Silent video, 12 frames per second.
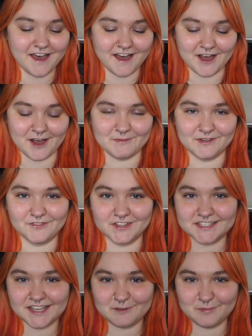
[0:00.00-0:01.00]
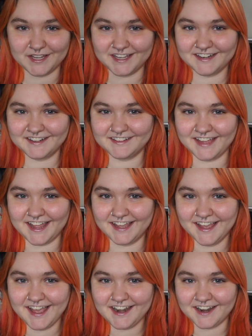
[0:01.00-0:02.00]
Um, if this had been
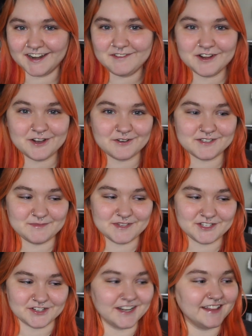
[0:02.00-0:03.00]
like, not even a cozy mystery,